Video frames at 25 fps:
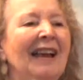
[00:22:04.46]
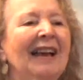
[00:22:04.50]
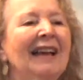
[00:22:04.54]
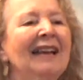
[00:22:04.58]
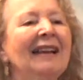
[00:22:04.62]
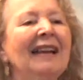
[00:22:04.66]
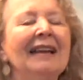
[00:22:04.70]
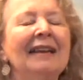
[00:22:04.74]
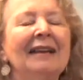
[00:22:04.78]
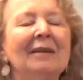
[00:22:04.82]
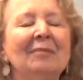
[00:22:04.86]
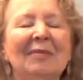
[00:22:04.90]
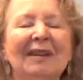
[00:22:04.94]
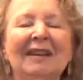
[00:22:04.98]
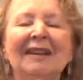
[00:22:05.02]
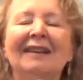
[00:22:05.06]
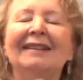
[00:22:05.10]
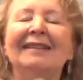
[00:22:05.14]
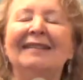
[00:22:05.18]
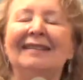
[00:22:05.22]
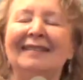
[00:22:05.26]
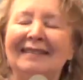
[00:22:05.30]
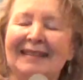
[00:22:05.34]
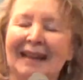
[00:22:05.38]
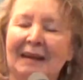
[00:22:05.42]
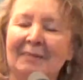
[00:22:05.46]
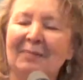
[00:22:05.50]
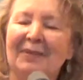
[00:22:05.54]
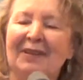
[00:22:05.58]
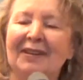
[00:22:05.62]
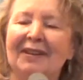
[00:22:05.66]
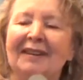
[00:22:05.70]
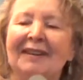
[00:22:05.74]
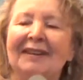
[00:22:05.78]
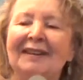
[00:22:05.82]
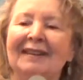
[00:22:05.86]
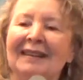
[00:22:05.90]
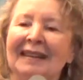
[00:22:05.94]
and I can be
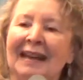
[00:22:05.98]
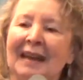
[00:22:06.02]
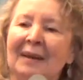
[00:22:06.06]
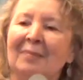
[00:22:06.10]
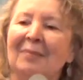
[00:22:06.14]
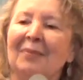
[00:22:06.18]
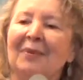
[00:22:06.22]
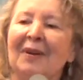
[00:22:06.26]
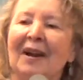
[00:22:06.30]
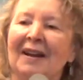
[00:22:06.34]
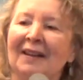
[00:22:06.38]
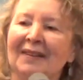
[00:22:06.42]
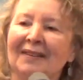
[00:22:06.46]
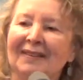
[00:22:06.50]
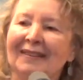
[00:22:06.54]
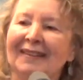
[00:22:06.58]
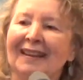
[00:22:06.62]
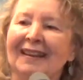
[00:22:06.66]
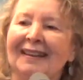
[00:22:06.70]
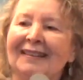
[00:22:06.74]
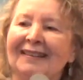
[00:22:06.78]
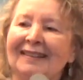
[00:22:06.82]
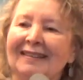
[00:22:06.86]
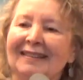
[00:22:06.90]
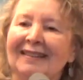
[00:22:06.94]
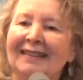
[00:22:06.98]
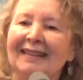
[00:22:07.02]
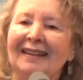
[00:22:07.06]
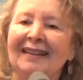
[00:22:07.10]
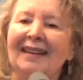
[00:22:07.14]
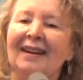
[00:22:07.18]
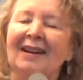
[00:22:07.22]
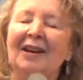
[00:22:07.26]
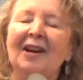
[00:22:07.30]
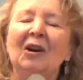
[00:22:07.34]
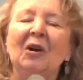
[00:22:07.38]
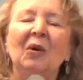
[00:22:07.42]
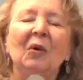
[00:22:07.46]
accepted in that process.
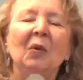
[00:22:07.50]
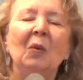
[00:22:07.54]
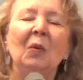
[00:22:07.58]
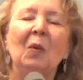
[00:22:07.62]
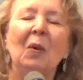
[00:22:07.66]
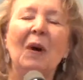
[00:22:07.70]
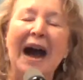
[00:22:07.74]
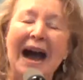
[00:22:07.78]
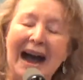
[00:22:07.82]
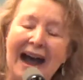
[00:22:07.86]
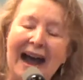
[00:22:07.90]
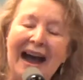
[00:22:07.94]
Wow.